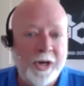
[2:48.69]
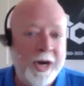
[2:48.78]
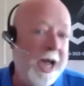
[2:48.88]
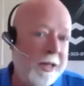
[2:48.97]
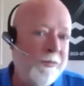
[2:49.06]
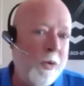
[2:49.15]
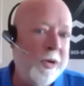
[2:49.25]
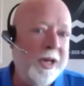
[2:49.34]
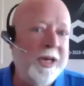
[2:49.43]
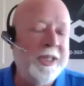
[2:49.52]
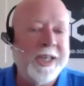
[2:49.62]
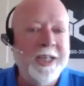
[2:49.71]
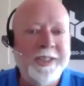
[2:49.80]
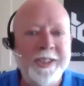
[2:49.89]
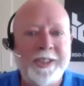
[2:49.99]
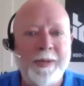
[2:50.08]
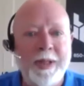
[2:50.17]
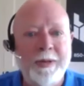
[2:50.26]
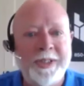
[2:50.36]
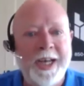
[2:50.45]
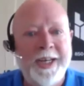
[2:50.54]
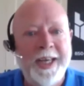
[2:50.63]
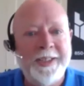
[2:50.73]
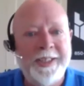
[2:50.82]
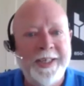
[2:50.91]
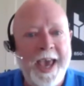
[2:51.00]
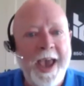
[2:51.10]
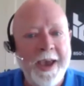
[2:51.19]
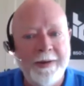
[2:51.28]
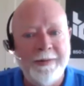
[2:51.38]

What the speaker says: And I look forward to discussing some of those ideas today.